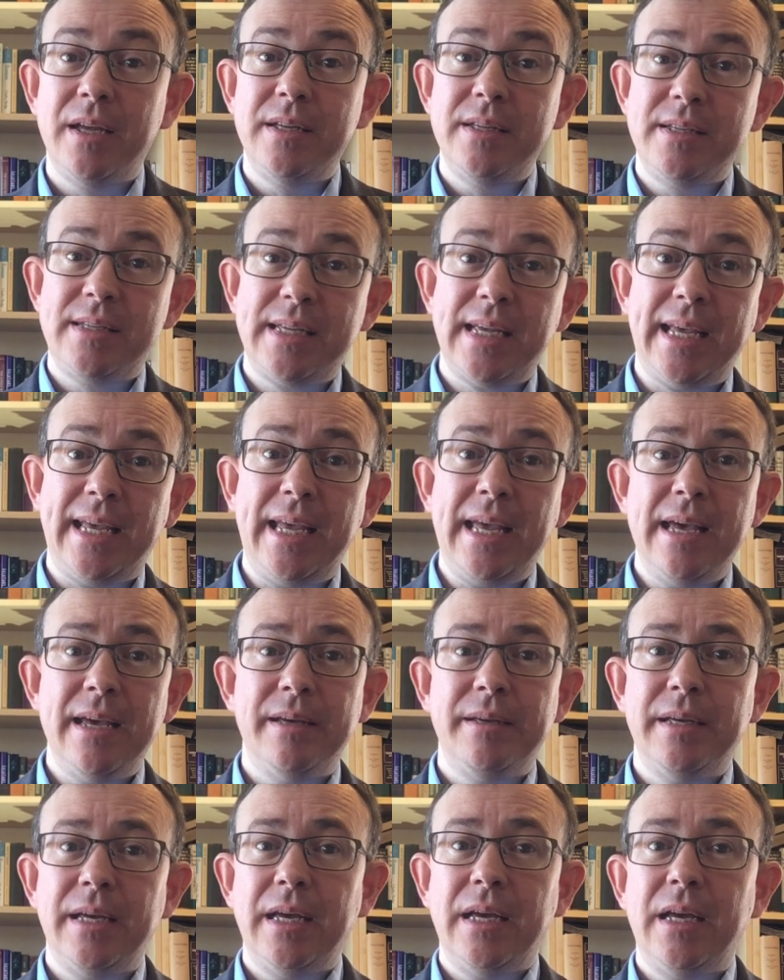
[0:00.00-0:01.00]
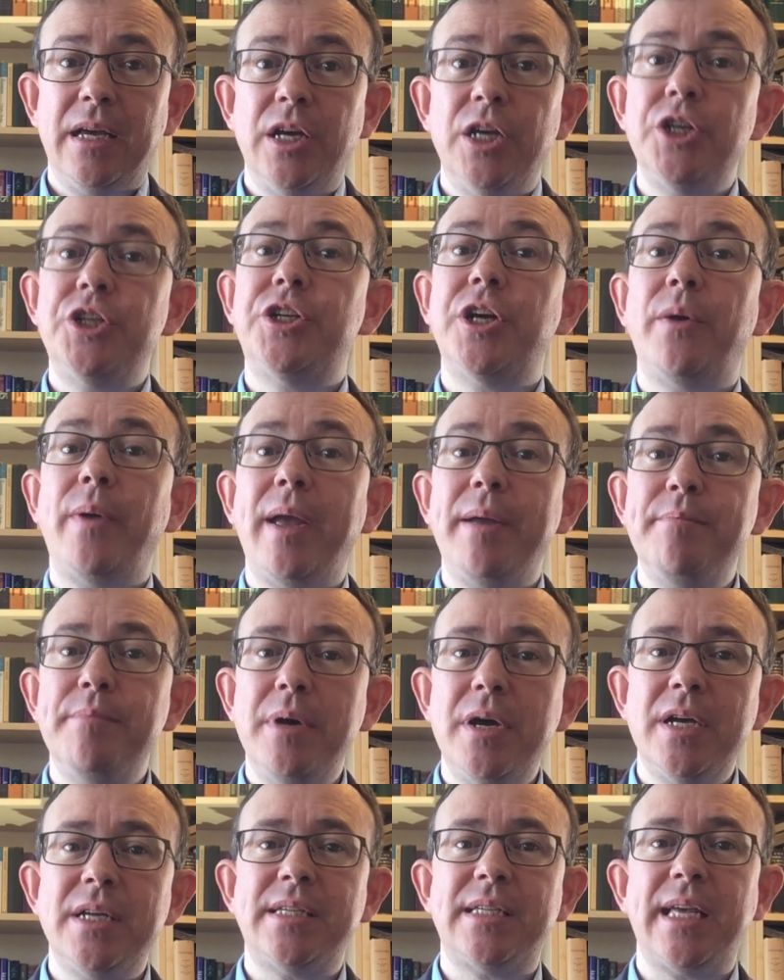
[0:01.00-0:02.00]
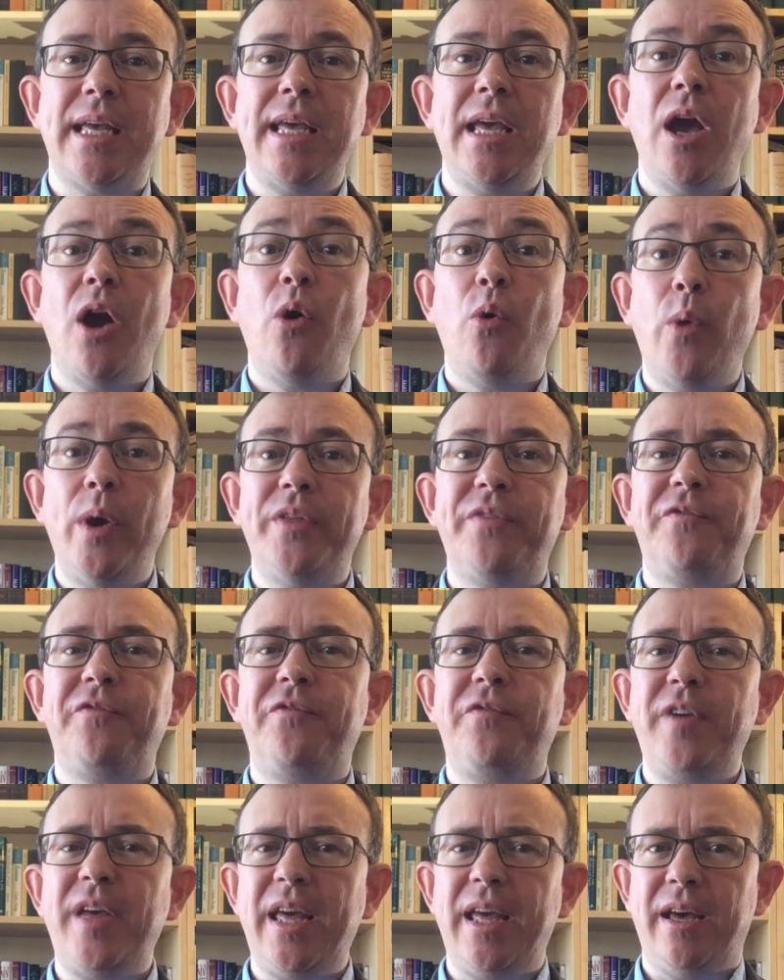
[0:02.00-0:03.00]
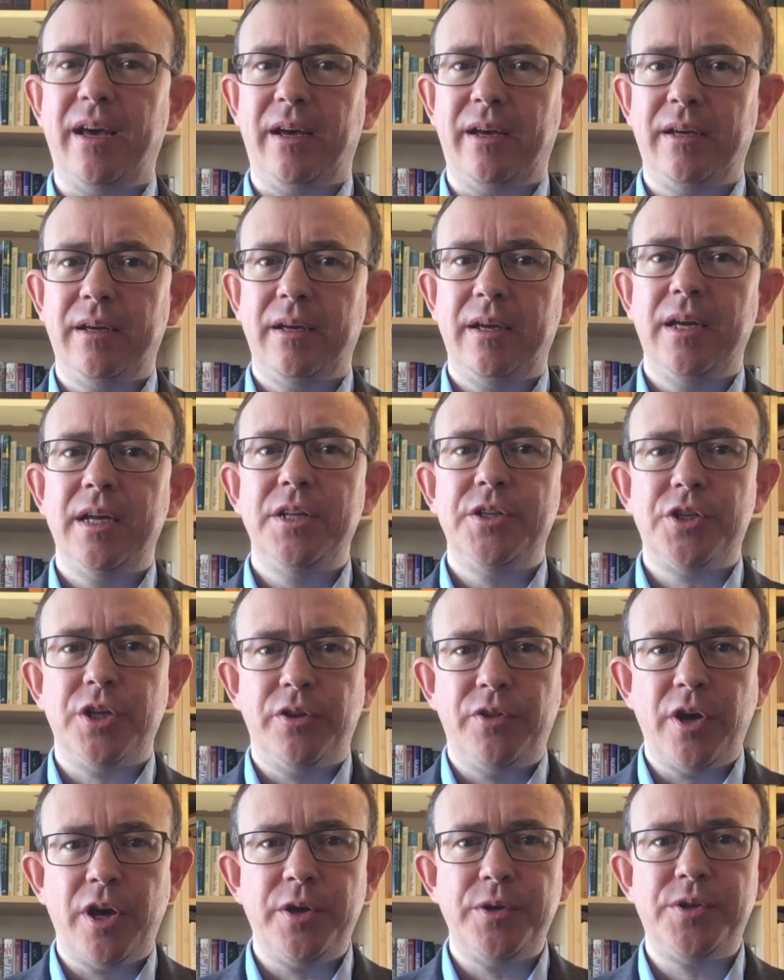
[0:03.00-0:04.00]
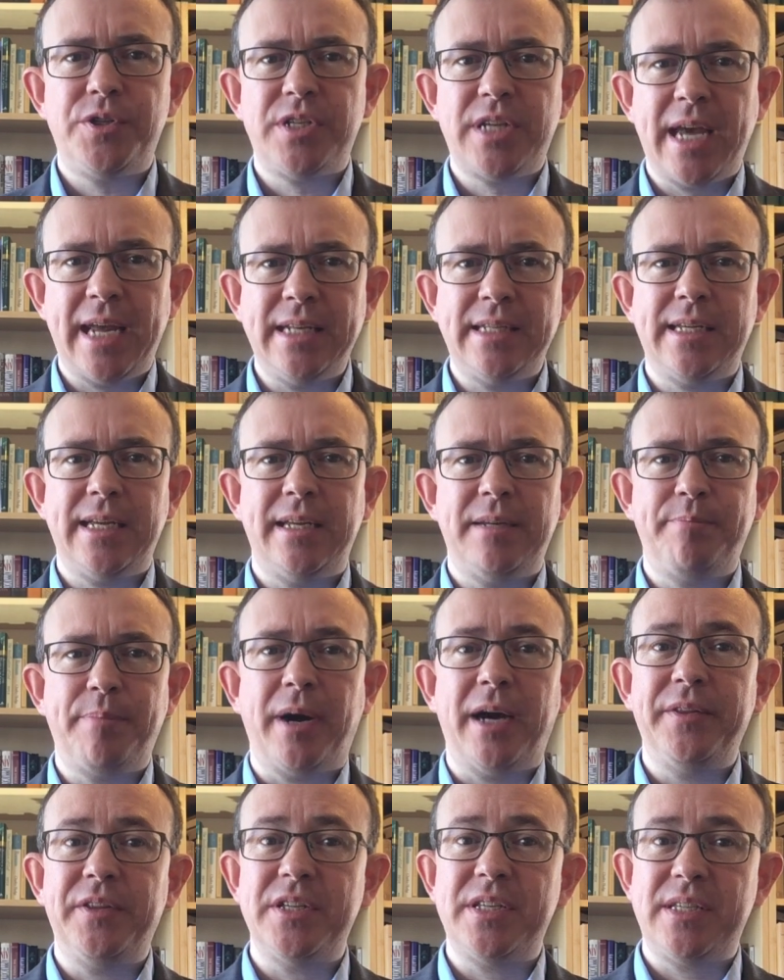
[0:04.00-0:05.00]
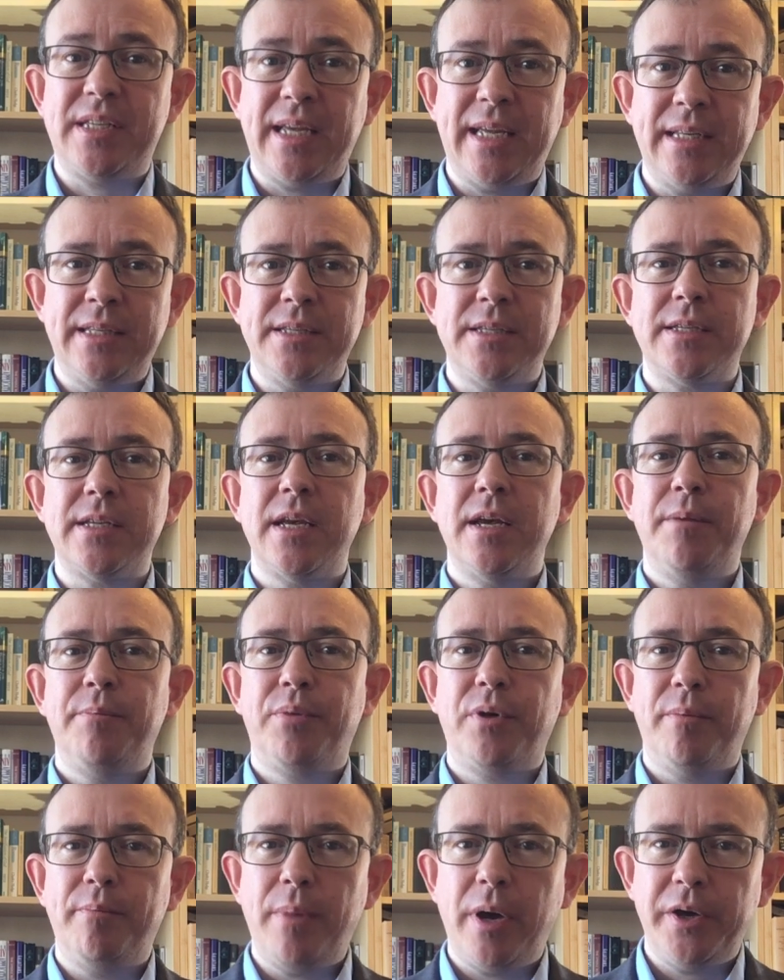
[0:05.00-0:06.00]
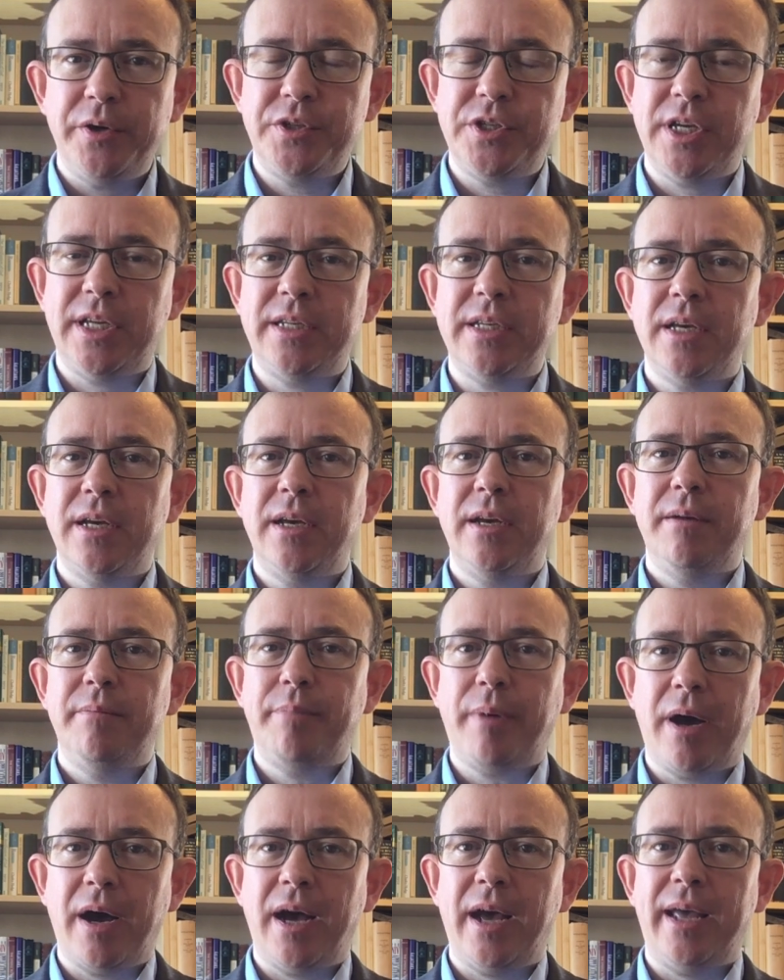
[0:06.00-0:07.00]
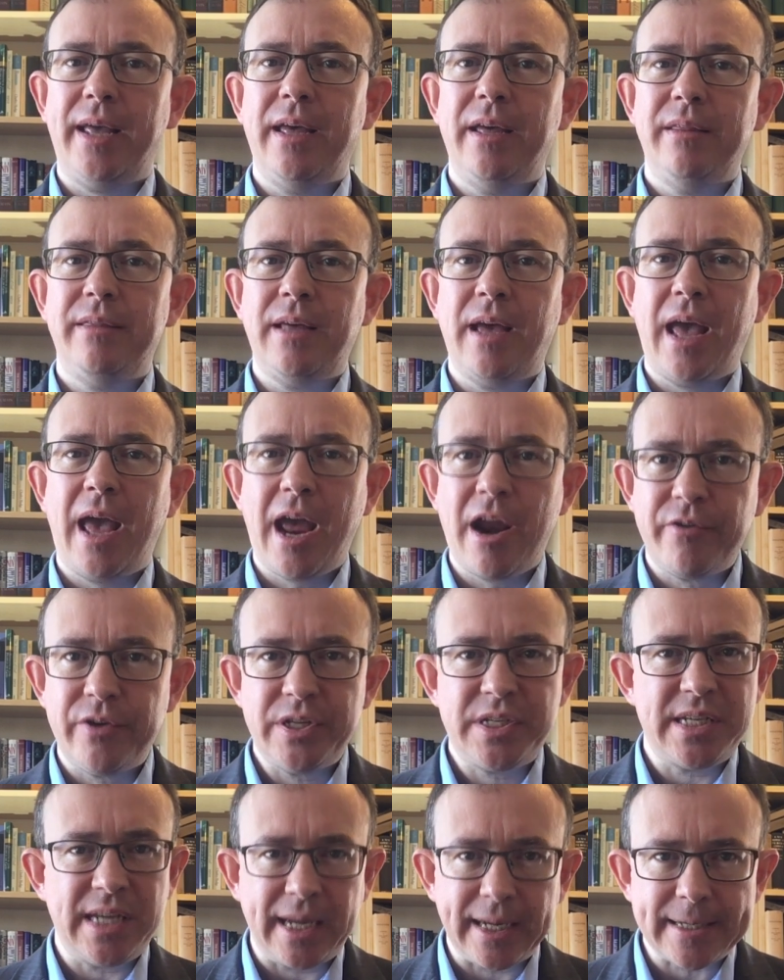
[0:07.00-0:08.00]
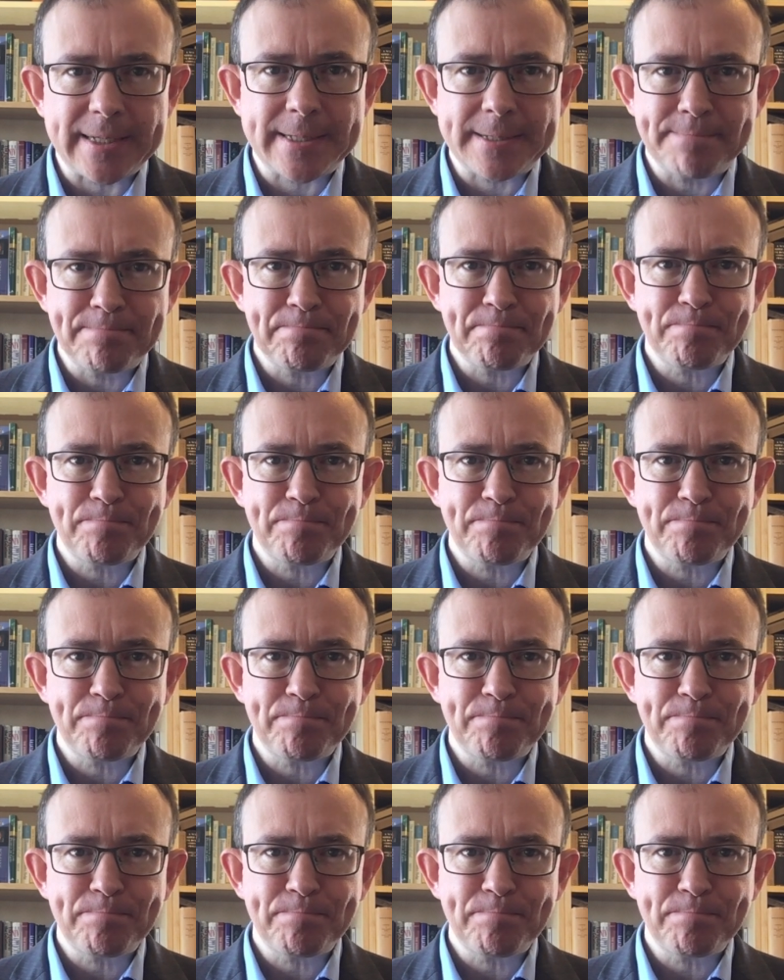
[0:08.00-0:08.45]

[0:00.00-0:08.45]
C. Showing mercy with fear to those tainted by the sins promoted by the heretics.